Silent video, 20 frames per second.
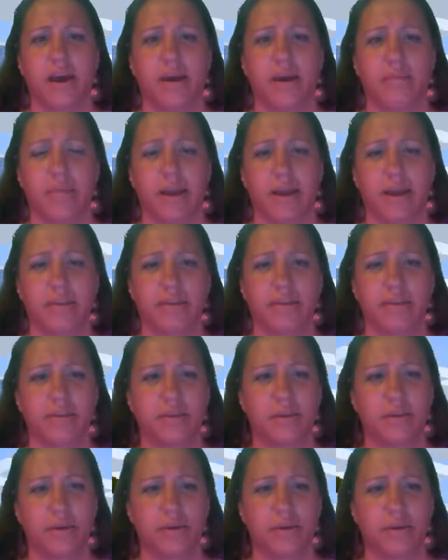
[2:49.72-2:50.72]
next
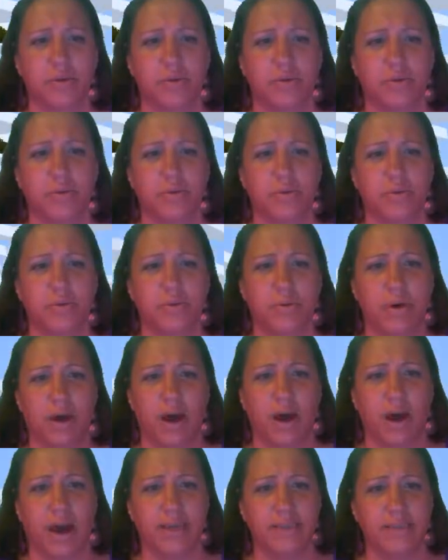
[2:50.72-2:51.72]
to
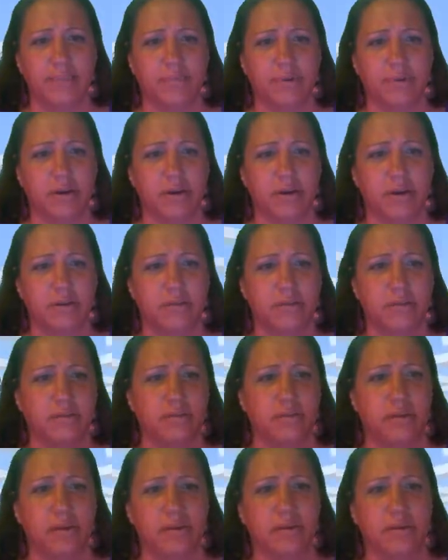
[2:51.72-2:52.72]

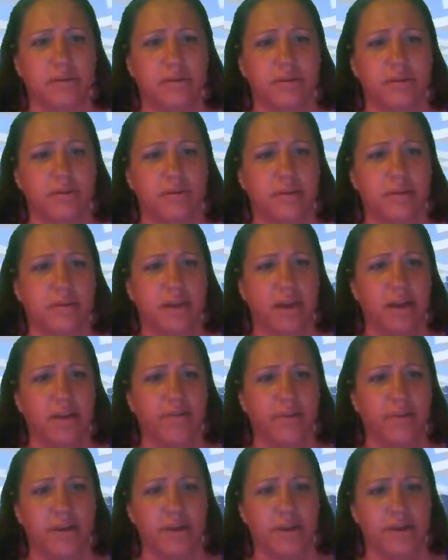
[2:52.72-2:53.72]
icebergs. So it's kind
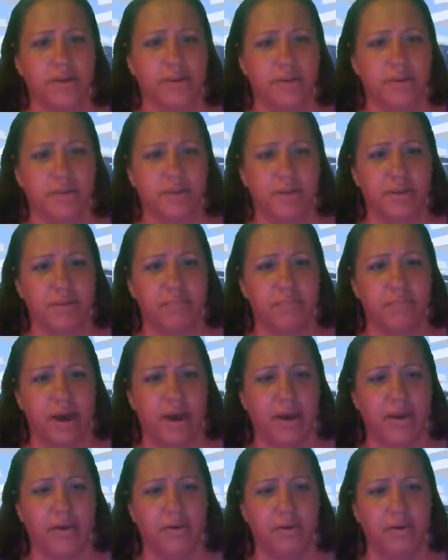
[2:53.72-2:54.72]
of an interesting
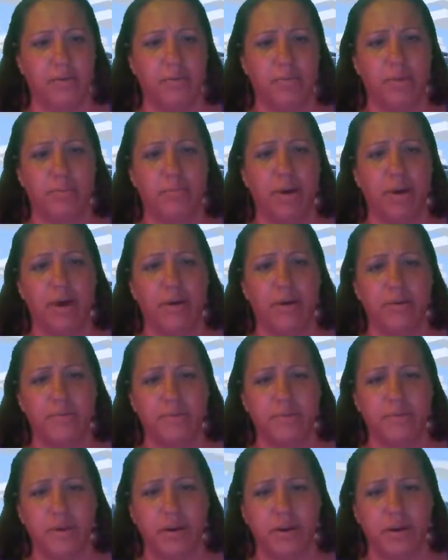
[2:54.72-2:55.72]
biome.
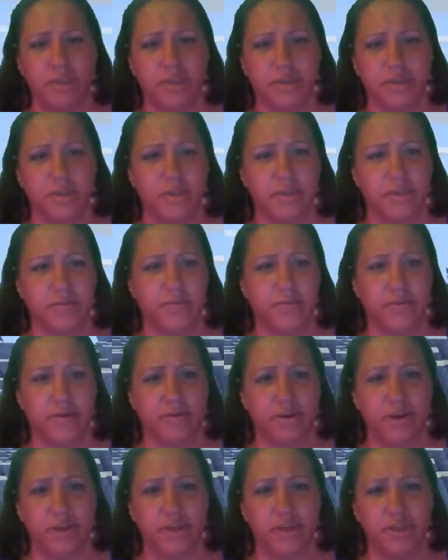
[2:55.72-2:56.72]
Biomes are just the different
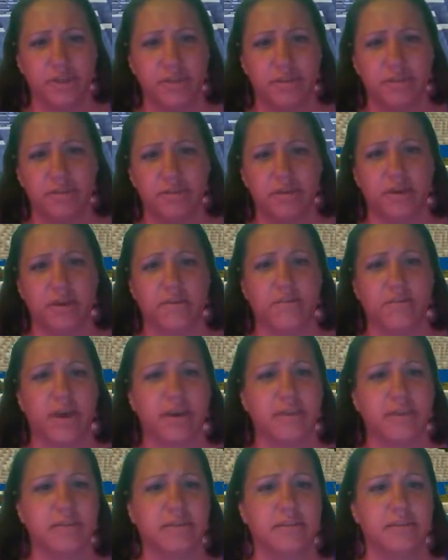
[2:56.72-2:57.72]
regions of
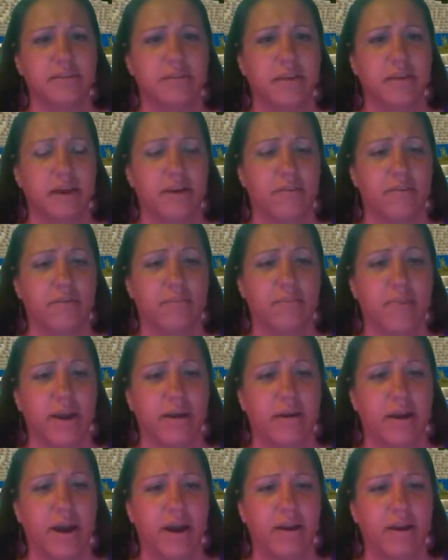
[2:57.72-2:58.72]

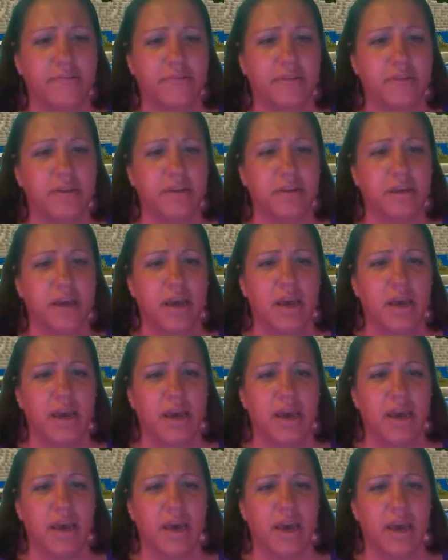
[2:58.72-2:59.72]
Minecraft.
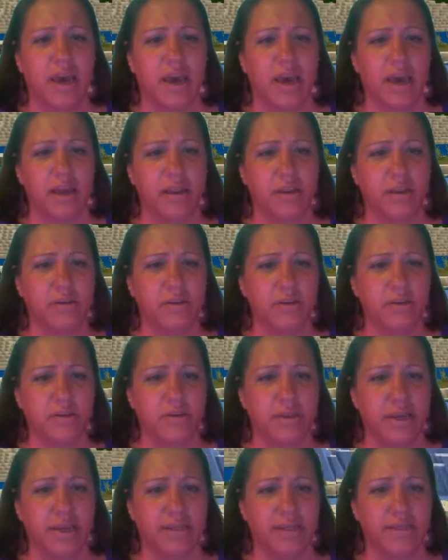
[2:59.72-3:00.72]
And you can do
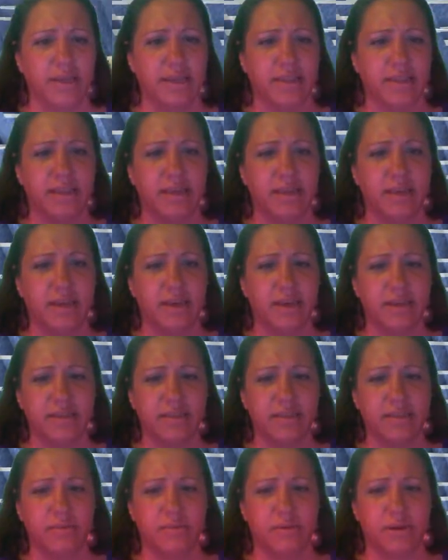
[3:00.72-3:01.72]
things like
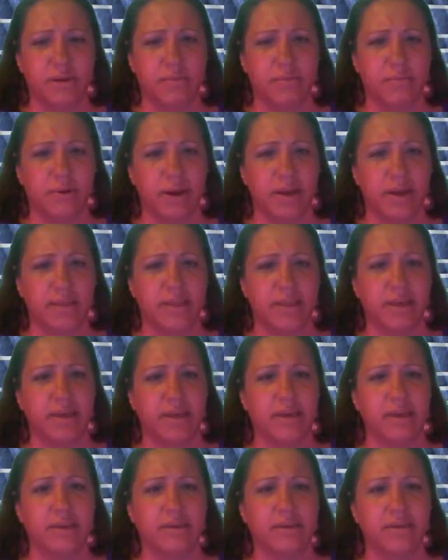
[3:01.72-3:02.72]
this, you can break
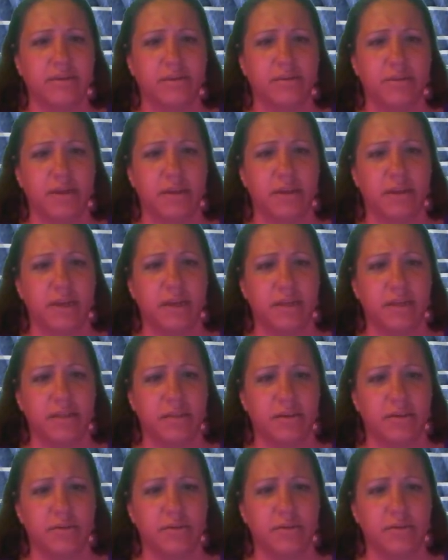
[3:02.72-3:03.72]
these, you can eat
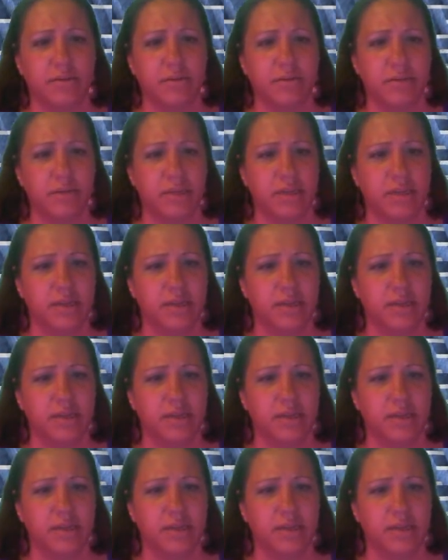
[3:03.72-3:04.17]
those, you'll need to